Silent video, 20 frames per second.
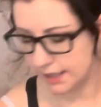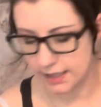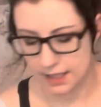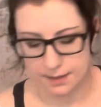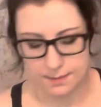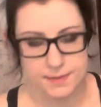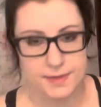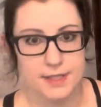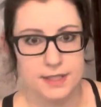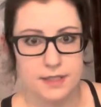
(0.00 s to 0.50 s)

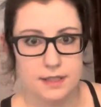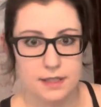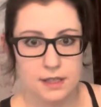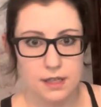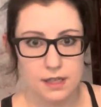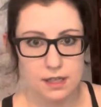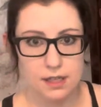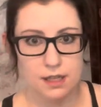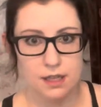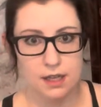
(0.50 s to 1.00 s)
comes in
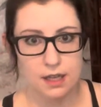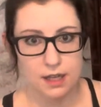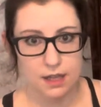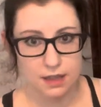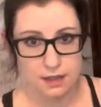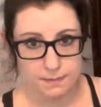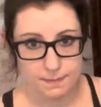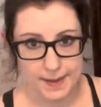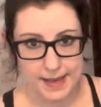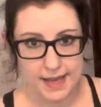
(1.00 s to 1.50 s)
the
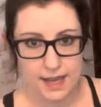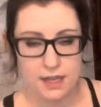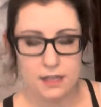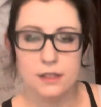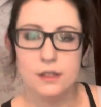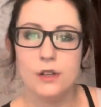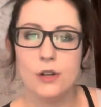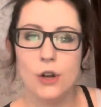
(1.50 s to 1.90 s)
bag